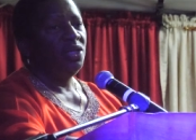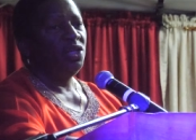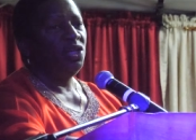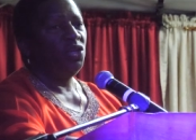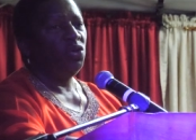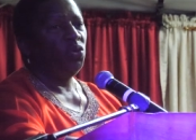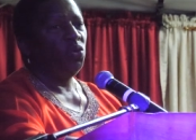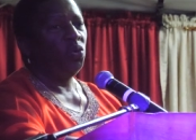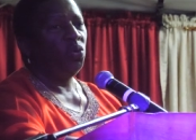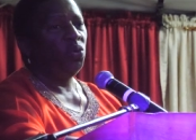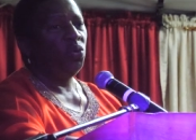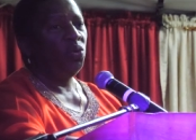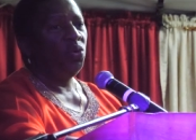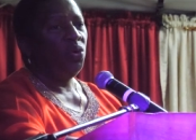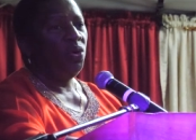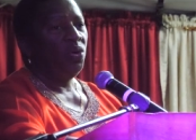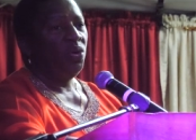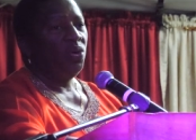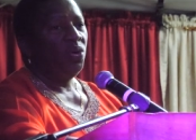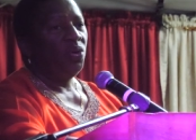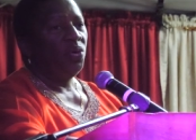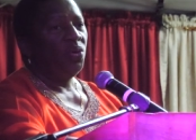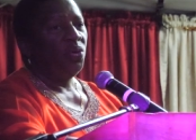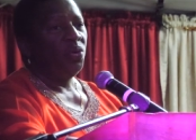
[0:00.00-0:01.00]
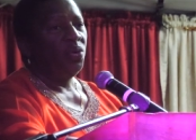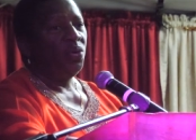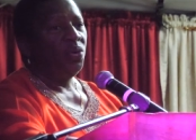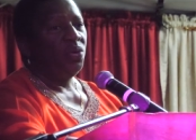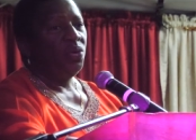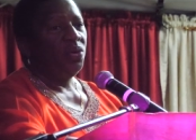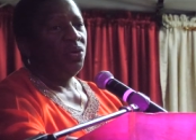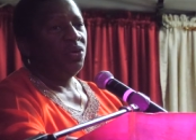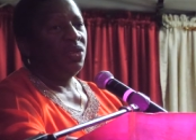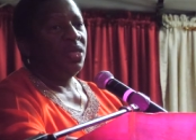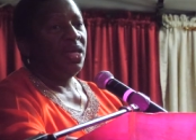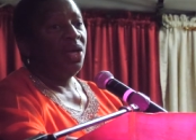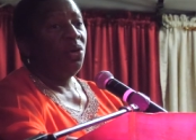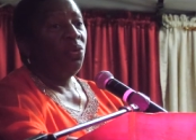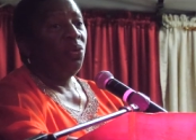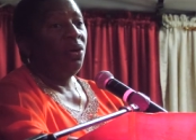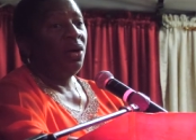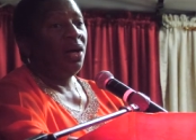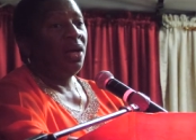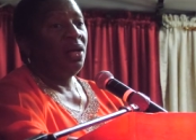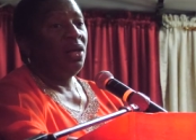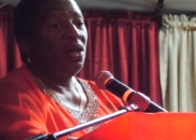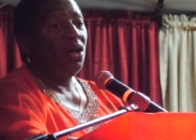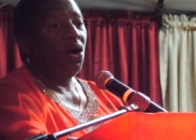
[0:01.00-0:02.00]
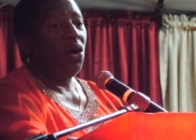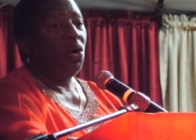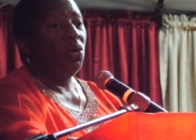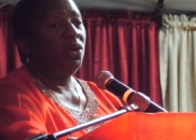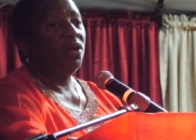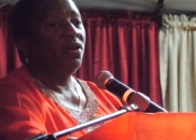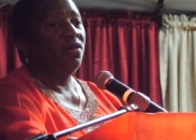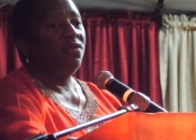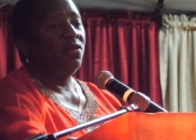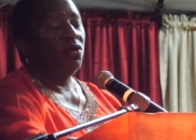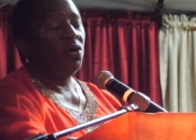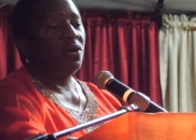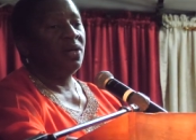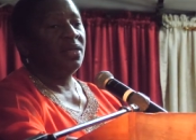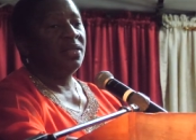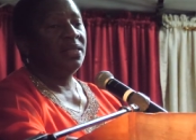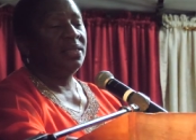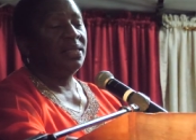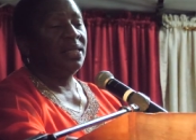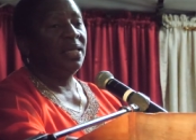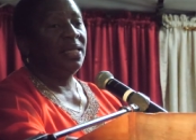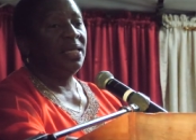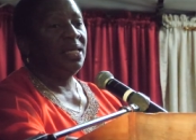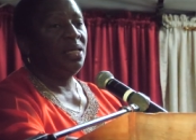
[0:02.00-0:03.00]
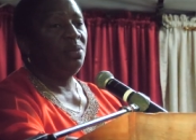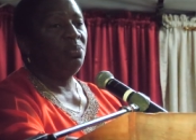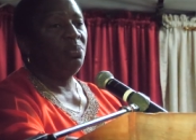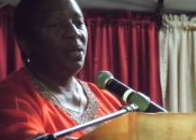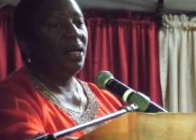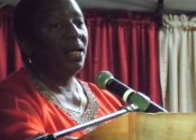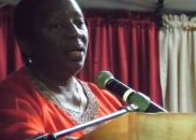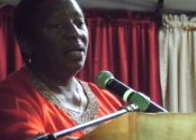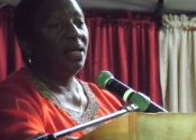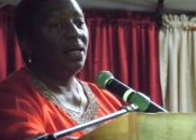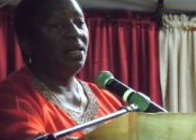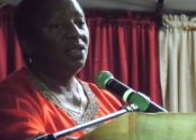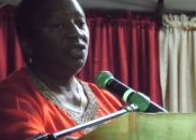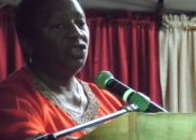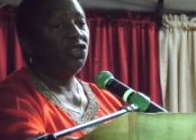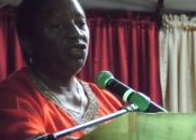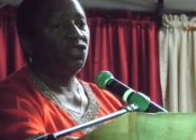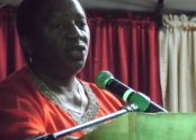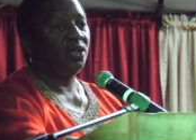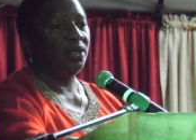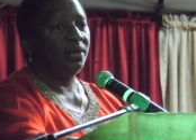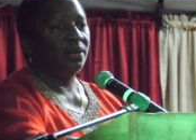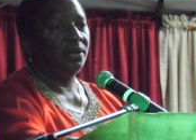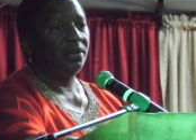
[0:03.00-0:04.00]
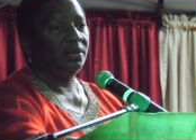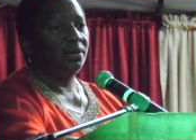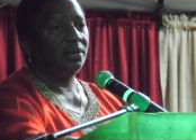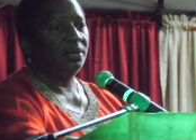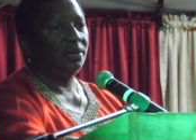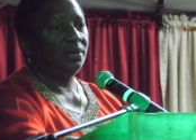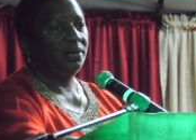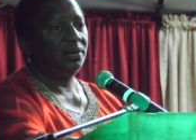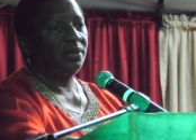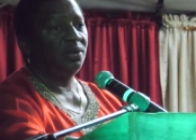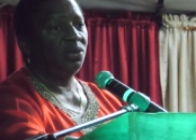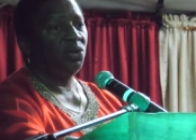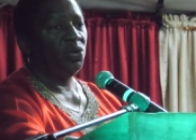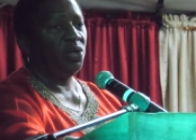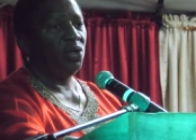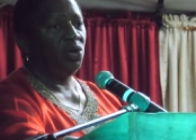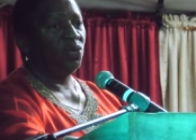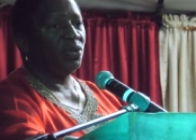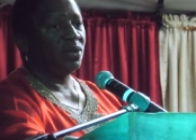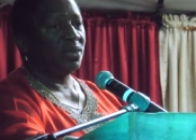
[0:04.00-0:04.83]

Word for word: you know, they were allowed, of course, to keep their culture. So, you